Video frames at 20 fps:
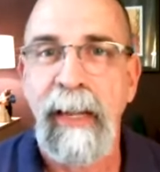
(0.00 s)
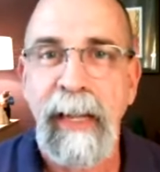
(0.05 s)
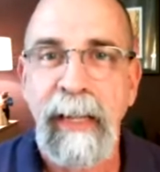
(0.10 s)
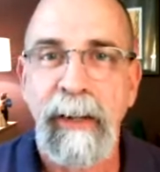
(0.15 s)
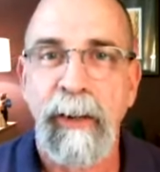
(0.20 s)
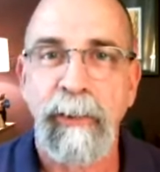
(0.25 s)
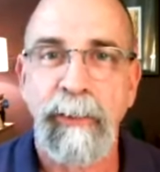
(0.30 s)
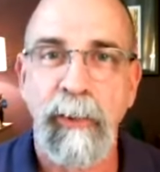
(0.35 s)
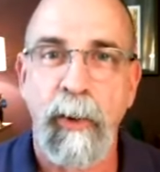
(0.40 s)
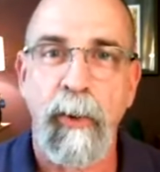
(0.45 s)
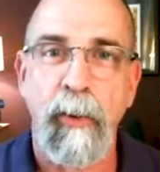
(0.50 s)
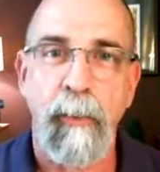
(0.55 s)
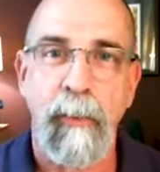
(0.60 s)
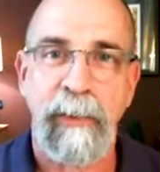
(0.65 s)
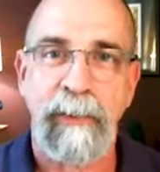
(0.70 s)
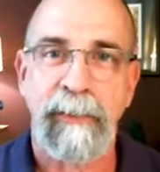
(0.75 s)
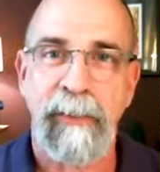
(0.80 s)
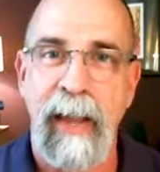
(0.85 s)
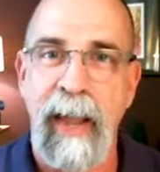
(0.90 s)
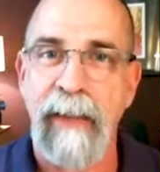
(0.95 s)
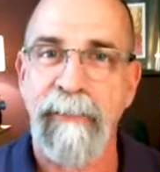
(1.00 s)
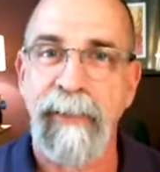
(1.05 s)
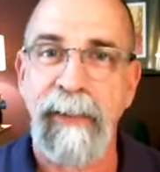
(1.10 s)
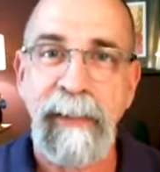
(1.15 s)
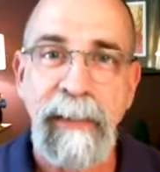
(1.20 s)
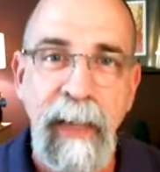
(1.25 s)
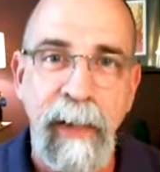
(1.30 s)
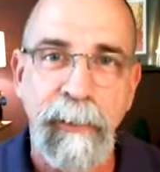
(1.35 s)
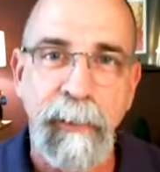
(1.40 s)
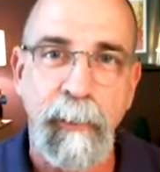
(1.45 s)
And our goal was to have
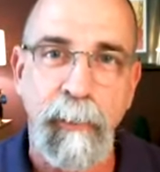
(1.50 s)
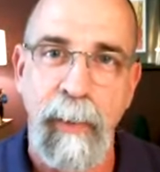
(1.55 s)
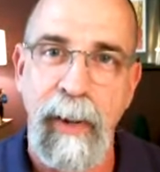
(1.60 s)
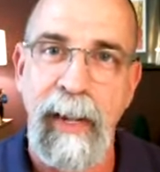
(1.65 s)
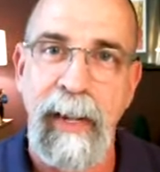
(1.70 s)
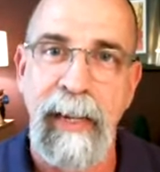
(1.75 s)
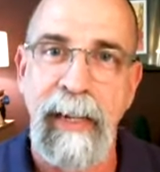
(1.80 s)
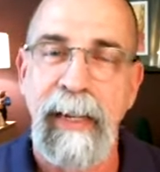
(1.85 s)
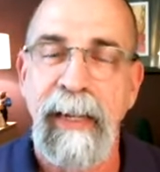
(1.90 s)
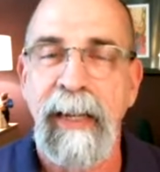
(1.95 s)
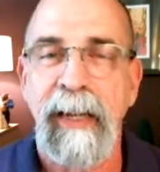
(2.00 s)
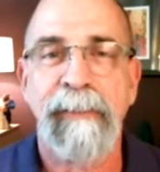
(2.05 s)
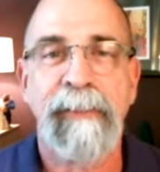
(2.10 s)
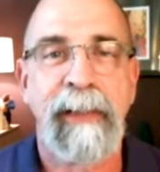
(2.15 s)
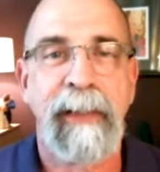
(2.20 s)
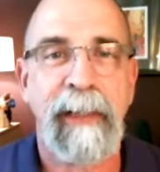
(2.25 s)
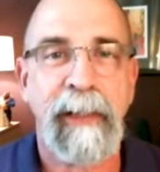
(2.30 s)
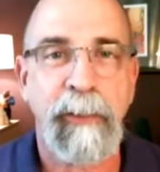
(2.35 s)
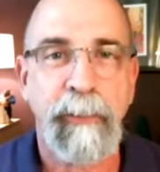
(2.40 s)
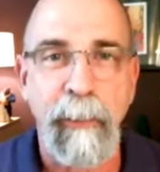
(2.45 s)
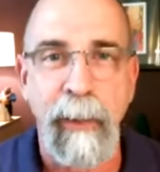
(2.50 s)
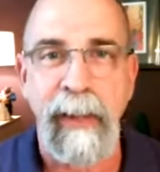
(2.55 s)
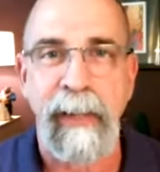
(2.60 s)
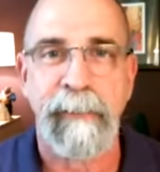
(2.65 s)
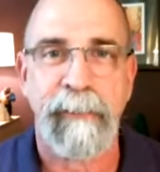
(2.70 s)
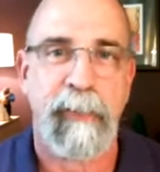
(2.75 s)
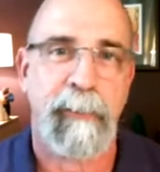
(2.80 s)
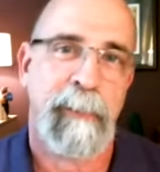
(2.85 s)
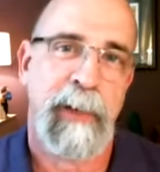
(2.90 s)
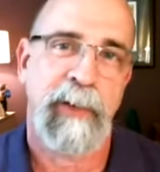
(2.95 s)
another way of getting great
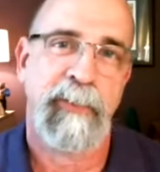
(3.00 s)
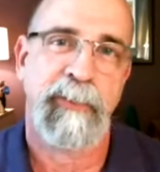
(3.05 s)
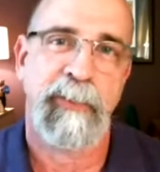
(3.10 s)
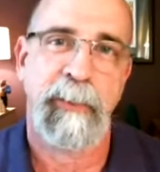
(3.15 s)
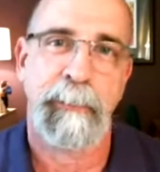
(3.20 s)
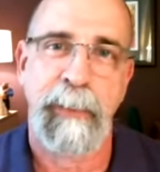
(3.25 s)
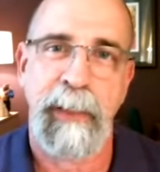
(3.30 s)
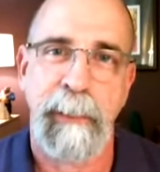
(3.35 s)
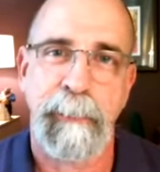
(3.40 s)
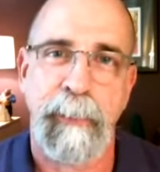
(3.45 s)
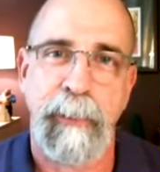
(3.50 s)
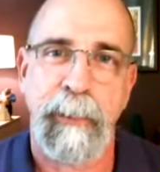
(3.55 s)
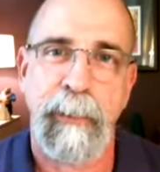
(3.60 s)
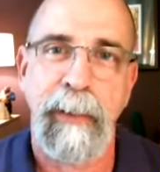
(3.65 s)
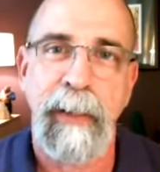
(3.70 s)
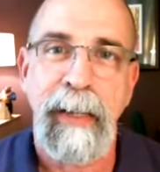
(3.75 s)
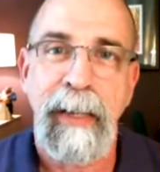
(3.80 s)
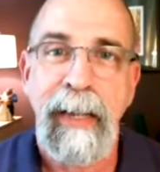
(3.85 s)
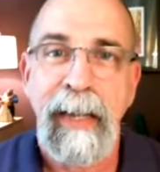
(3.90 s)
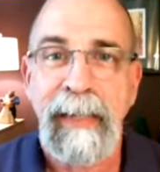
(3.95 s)
information to people.